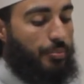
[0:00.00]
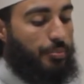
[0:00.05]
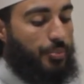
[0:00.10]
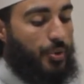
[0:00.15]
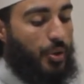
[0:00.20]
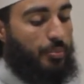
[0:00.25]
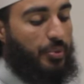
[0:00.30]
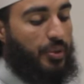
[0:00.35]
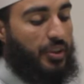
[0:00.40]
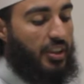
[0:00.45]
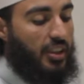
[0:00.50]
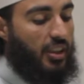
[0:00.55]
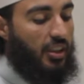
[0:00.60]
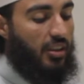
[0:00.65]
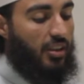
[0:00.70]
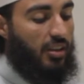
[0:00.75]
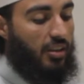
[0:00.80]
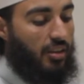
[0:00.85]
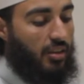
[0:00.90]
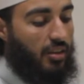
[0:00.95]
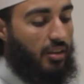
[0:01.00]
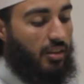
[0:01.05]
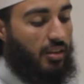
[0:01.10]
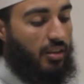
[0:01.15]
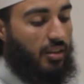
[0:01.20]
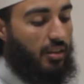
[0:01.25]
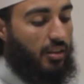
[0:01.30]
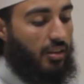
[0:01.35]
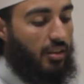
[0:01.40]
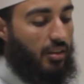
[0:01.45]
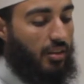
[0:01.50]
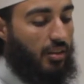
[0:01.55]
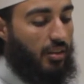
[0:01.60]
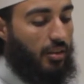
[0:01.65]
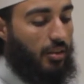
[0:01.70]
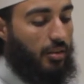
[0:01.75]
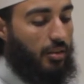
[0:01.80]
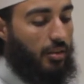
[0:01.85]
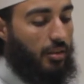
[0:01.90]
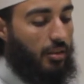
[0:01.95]
puberty,
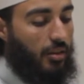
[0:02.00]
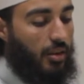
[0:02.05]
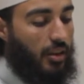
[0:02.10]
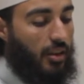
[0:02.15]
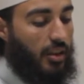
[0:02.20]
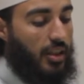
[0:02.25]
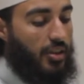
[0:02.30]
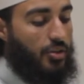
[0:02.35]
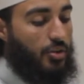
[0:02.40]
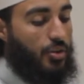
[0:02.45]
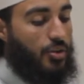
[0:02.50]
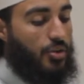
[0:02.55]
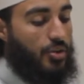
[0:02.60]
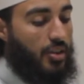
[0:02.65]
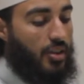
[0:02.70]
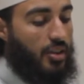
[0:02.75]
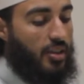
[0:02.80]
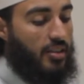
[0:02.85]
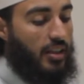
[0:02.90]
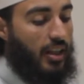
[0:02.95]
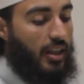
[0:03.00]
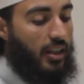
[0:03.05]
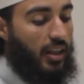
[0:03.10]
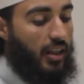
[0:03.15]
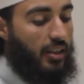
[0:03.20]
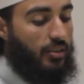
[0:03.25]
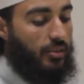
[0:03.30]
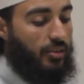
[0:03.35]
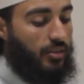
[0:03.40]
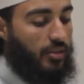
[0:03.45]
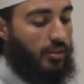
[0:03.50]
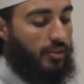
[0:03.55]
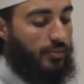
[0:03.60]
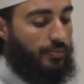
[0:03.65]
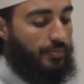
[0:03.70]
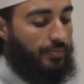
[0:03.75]
he is considered an adult.